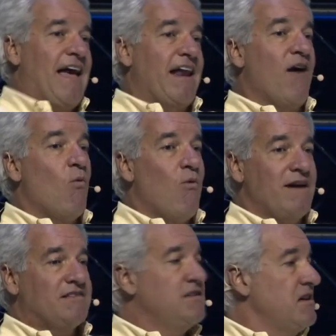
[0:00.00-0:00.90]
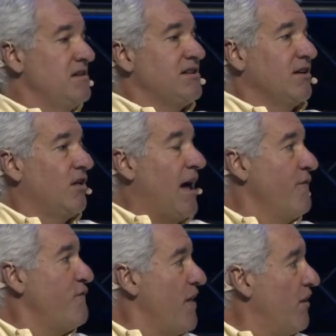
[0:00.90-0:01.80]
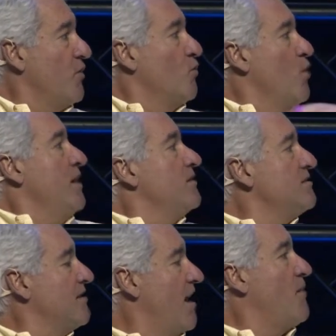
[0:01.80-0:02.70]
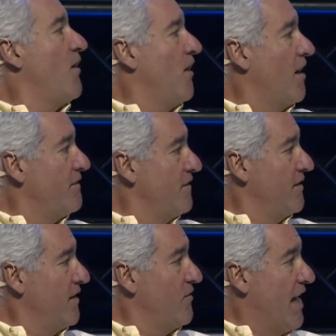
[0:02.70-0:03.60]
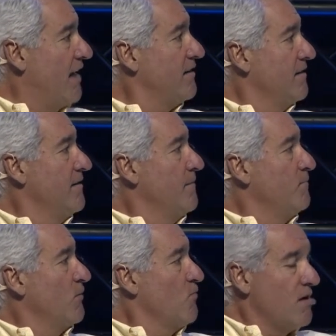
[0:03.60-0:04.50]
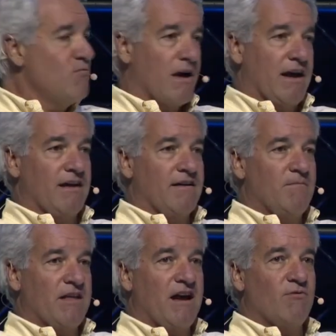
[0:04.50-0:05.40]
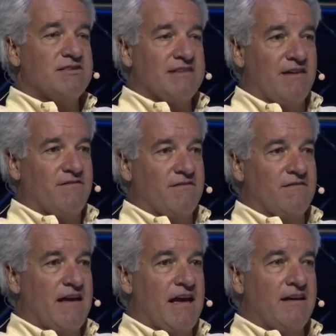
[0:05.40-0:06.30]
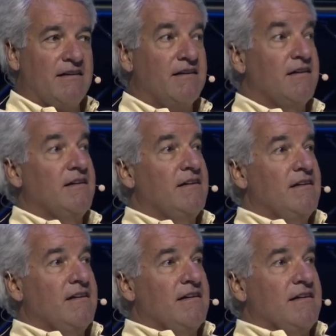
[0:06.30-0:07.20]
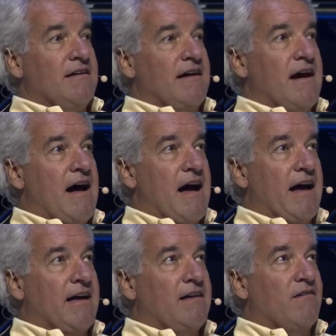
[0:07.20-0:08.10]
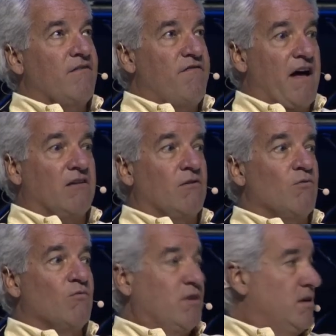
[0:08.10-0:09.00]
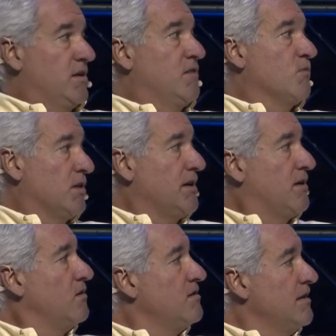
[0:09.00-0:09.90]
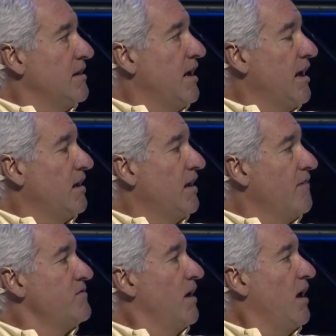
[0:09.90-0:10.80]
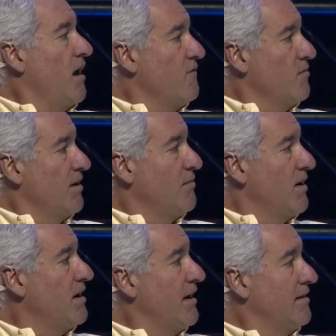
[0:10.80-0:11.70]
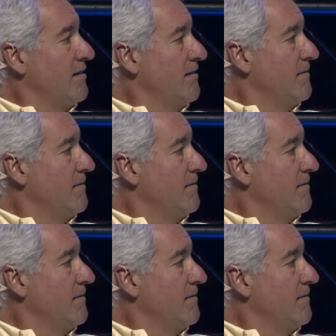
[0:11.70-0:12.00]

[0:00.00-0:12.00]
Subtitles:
and it wasn't until I felt the wheels come off of that runway that I was safe. And I felt really, really guilty that I had left everybody behind.